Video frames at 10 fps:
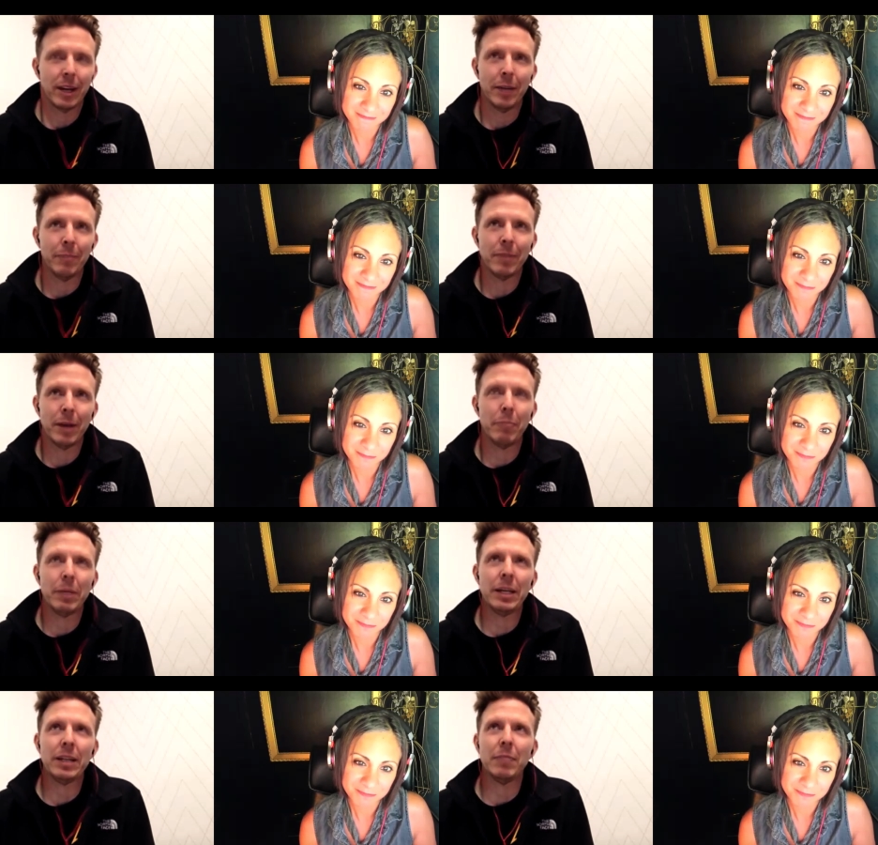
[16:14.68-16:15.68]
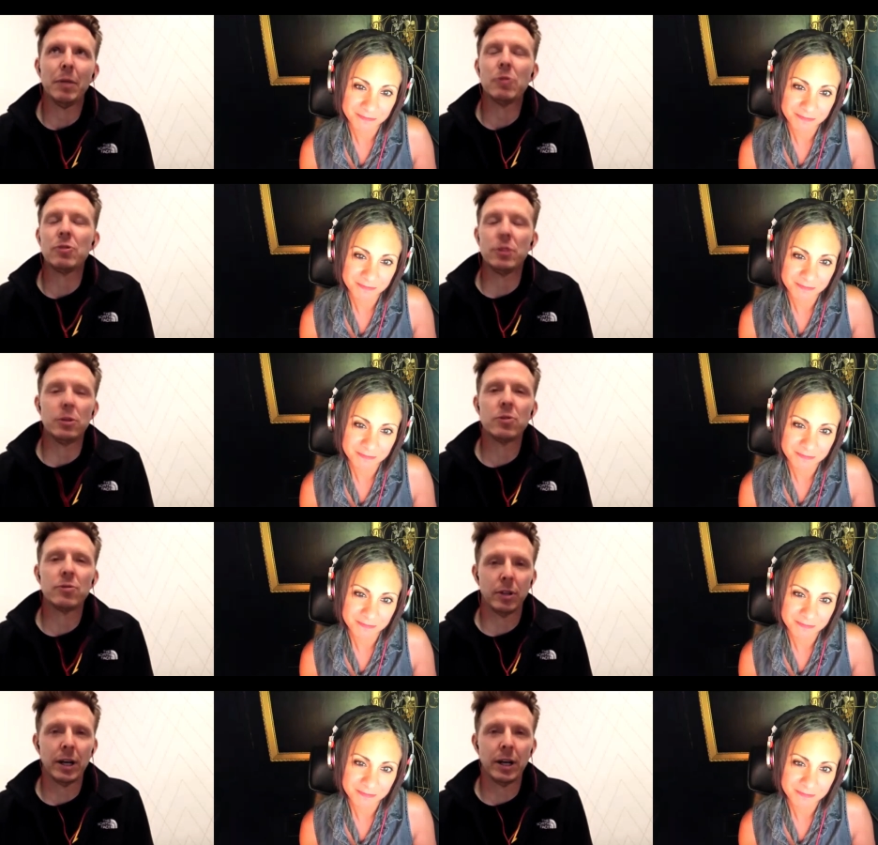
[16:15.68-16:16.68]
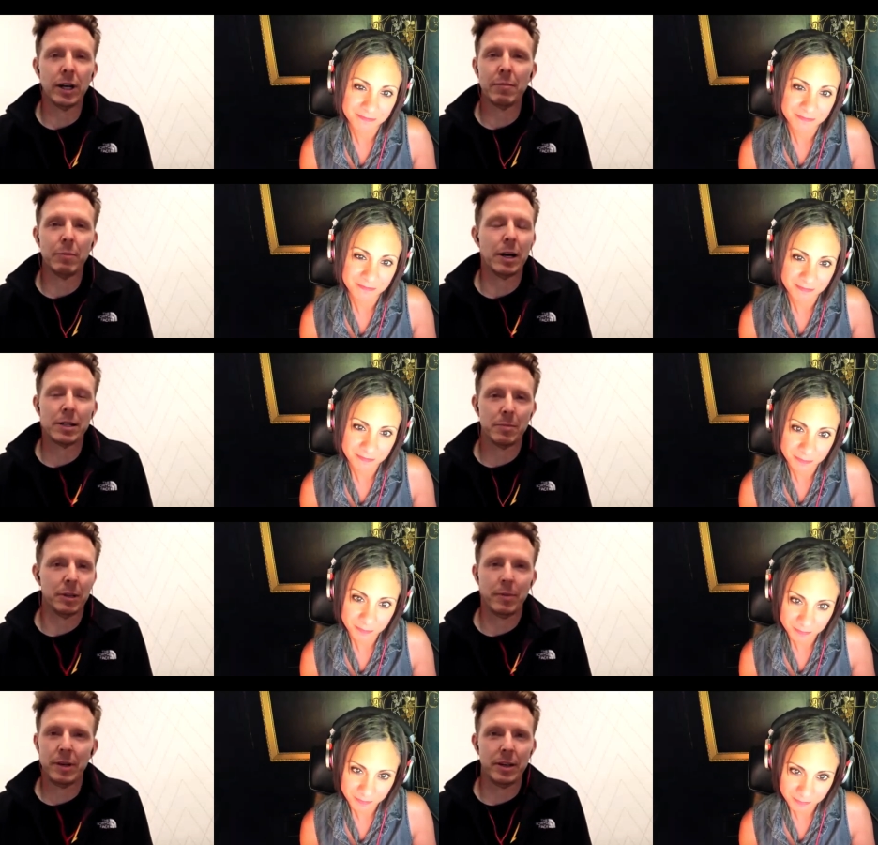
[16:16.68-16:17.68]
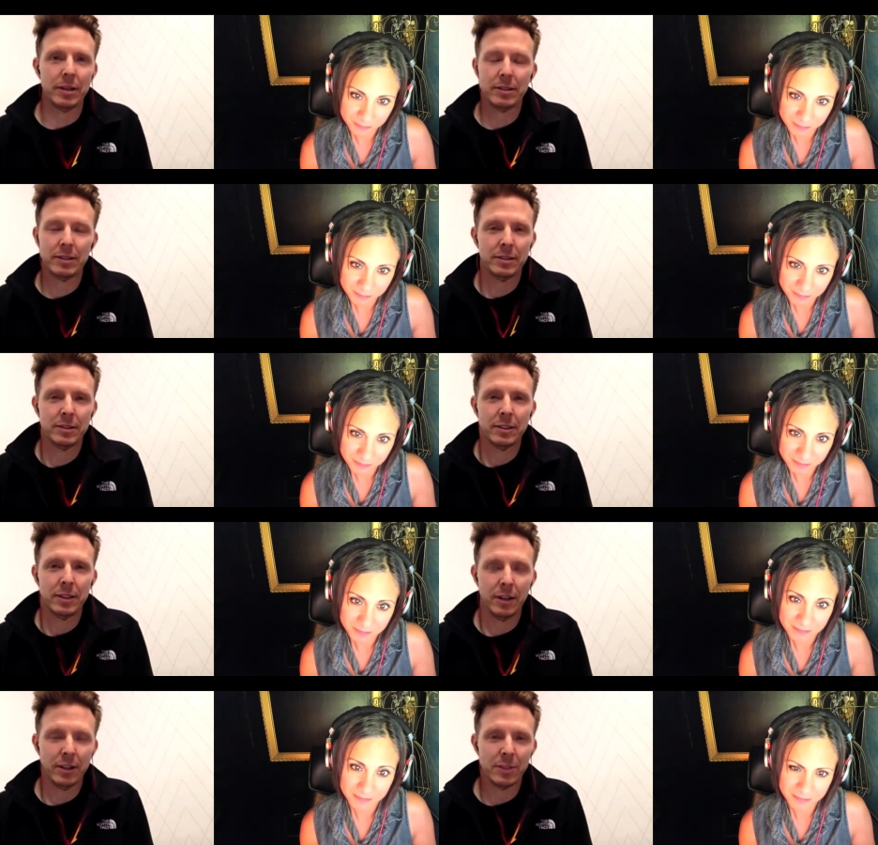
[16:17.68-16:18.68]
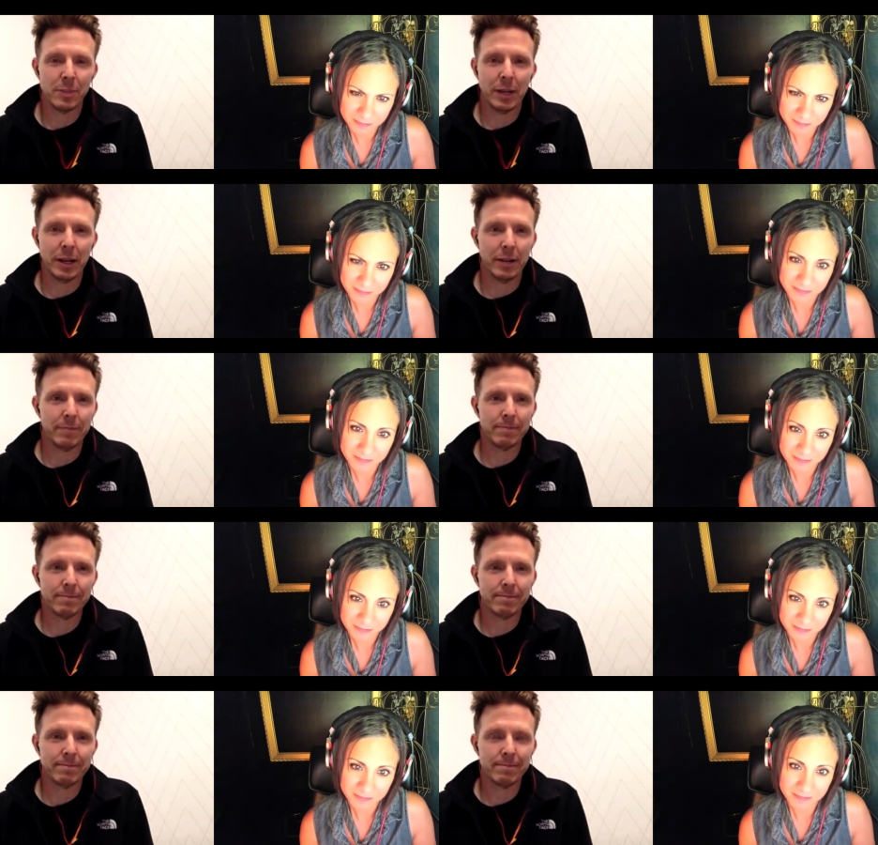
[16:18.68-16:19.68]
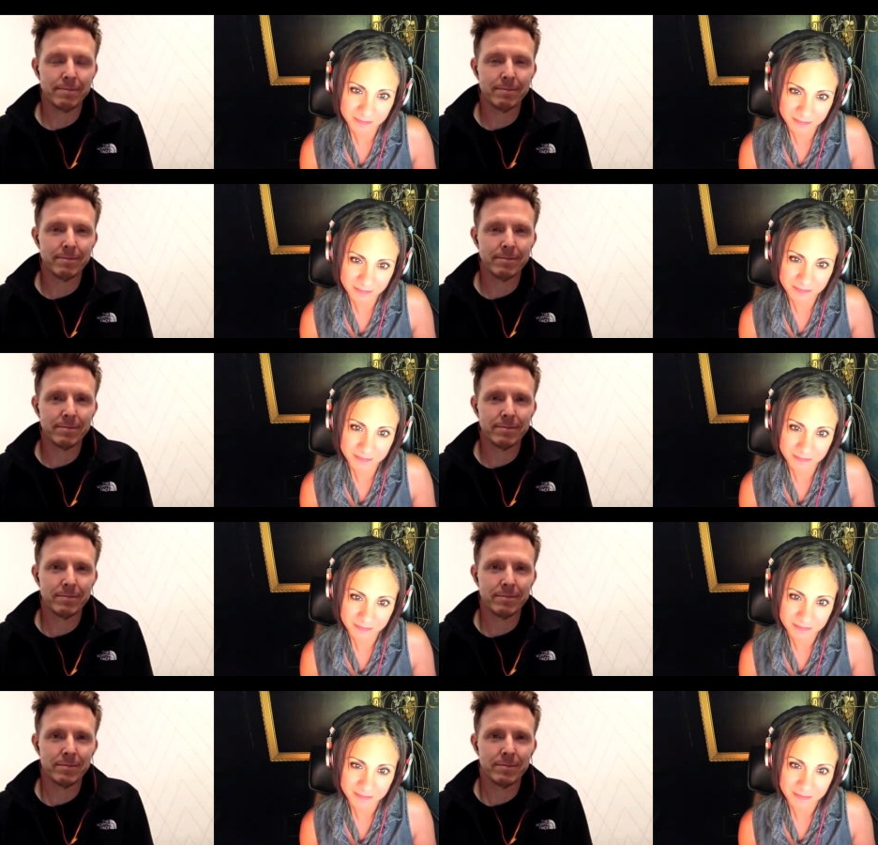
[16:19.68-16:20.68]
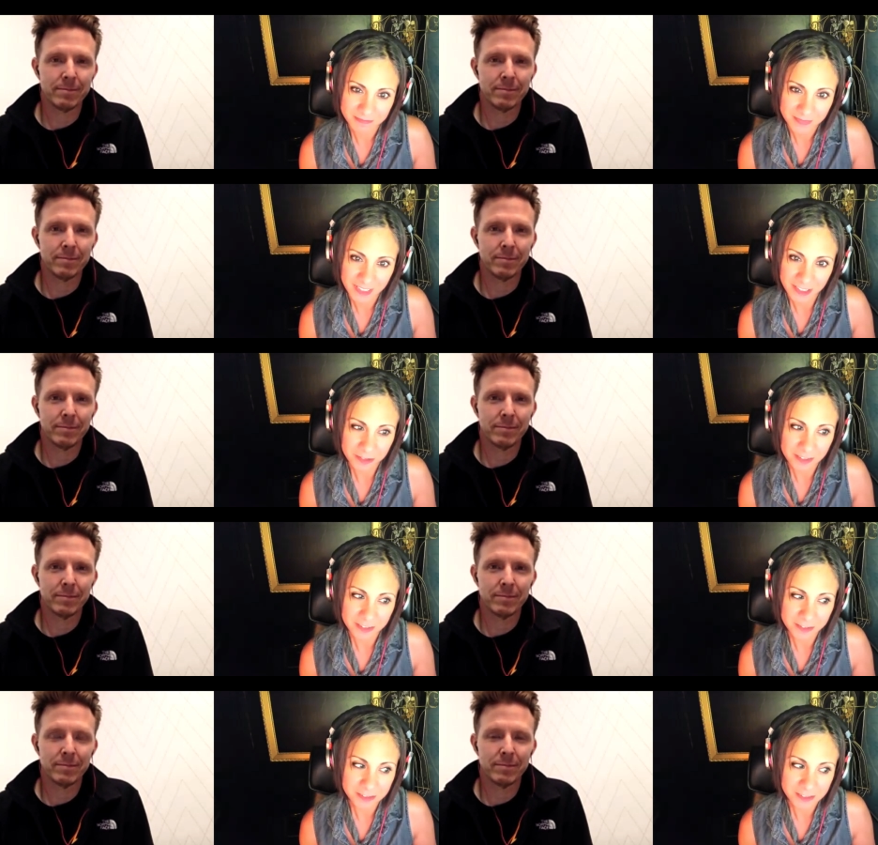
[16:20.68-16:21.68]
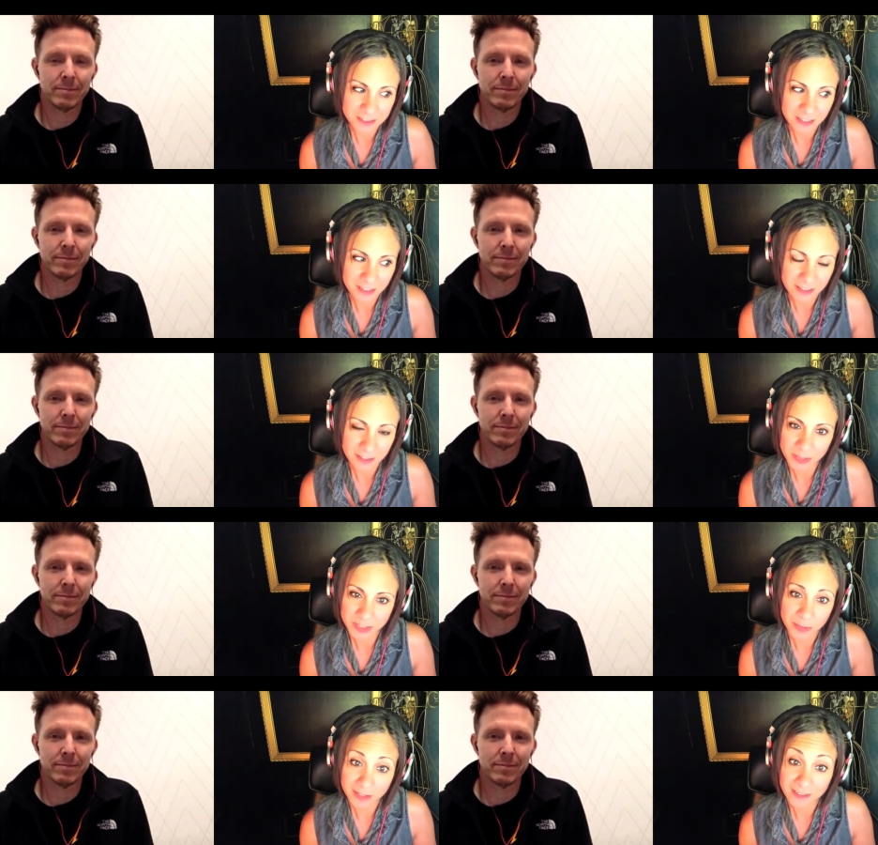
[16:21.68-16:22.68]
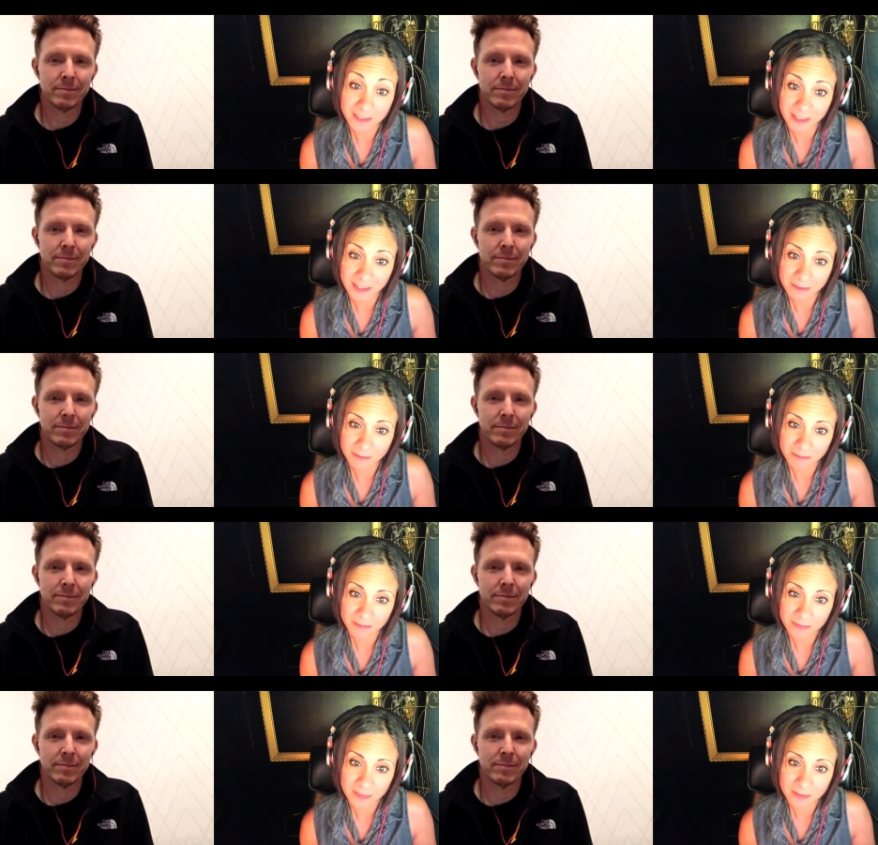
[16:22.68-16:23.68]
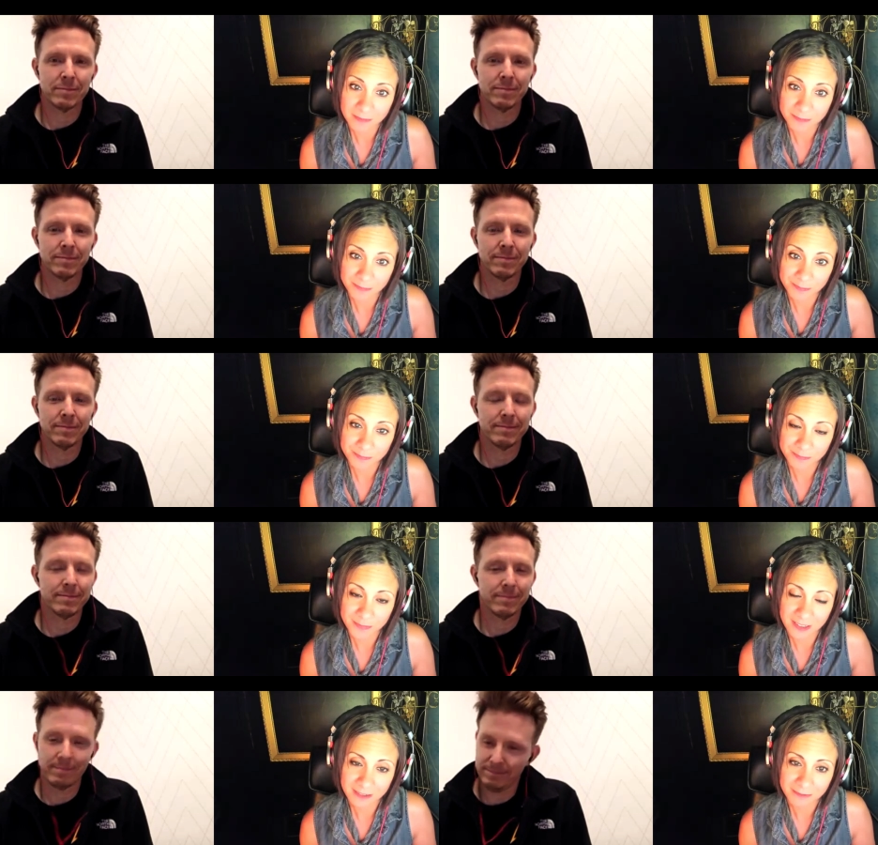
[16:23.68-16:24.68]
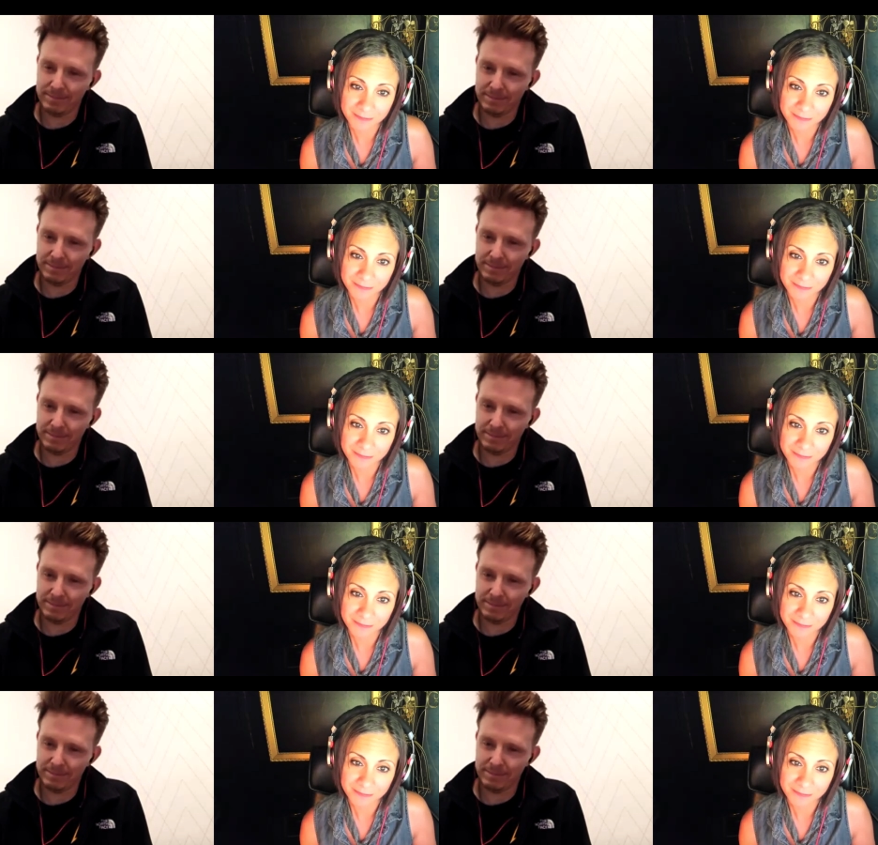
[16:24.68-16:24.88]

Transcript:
Speaker 1: I'm, I'm being the most useful I can possibly be on this planet.
Speaker 2: Mm-hmm. I don't think there's anything much better than that. Yeah.